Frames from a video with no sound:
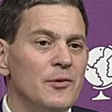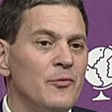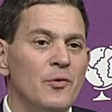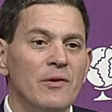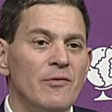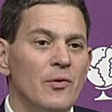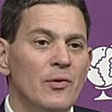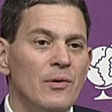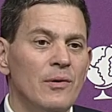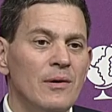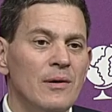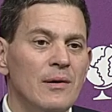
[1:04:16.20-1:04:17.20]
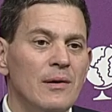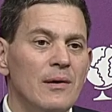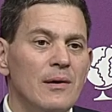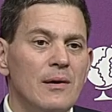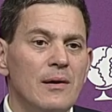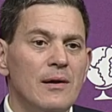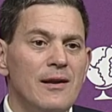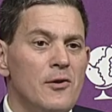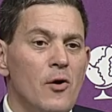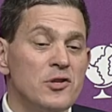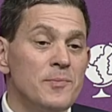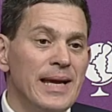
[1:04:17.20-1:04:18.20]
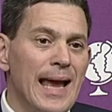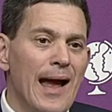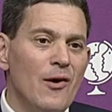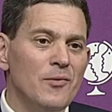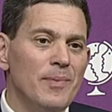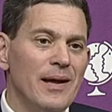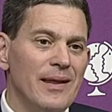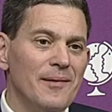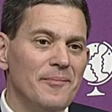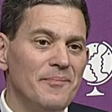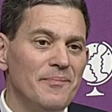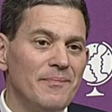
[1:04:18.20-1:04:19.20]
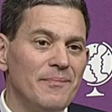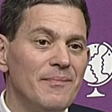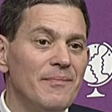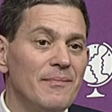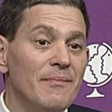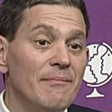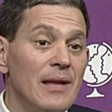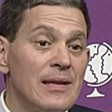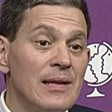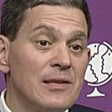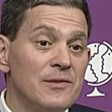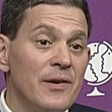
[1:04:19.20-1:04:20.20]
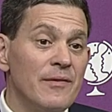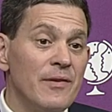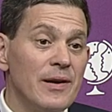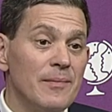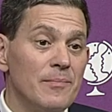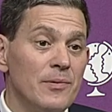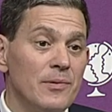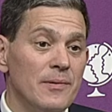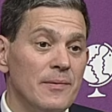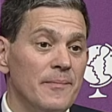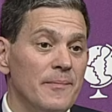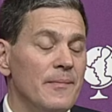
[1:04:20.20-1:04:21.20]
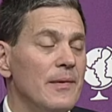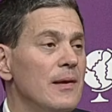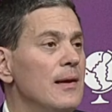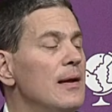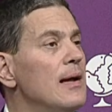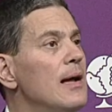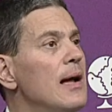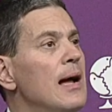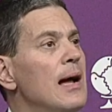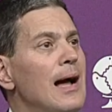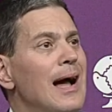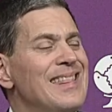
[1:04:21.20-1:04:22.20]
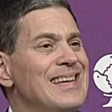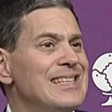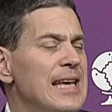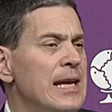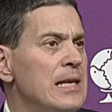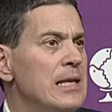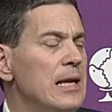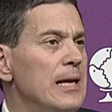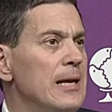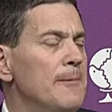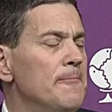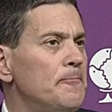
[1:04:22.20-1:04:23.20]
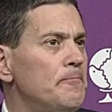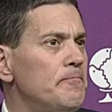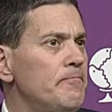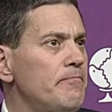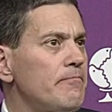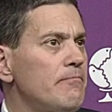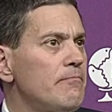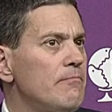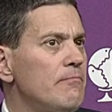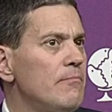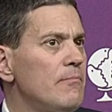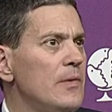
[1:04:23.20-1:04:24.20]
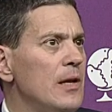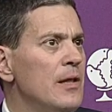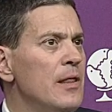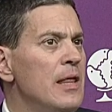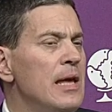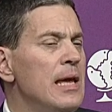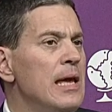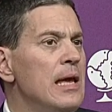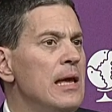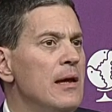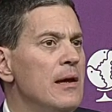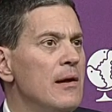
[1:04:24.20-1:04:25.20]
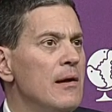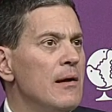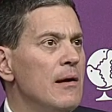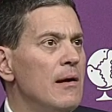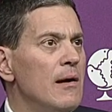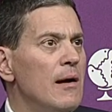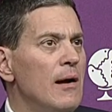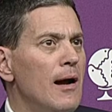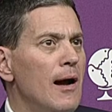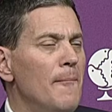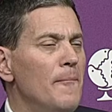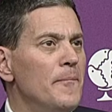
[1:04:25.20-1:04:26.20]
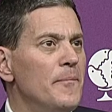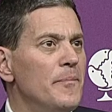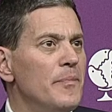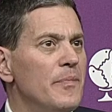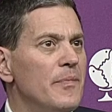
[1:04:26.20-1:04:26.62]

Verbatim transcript: the rule of law, not to be cowed by that. I think that's very, very important. Uh, I think secondly, the um,